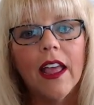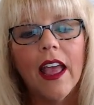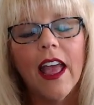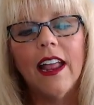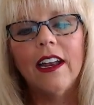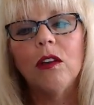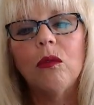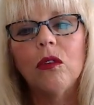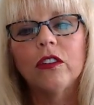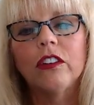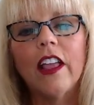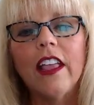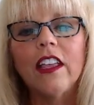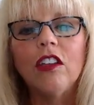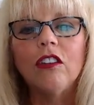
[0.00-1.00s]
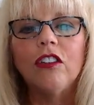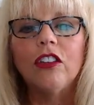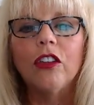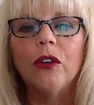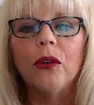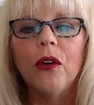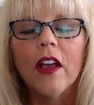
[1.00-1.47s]
and it will take you
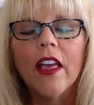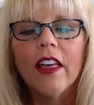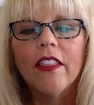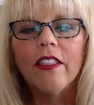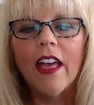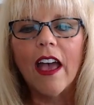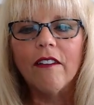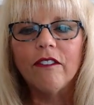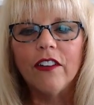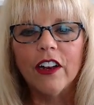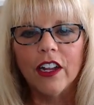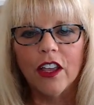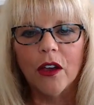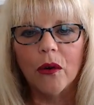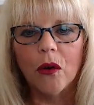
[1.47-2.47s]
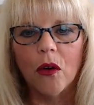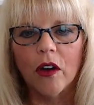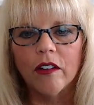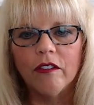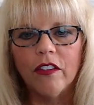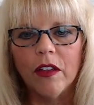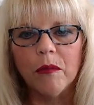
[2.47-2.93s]
to that video
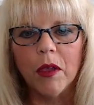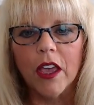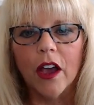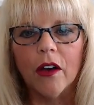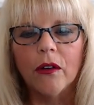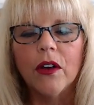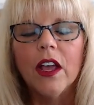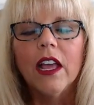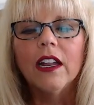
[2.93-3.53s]
on Vimeo.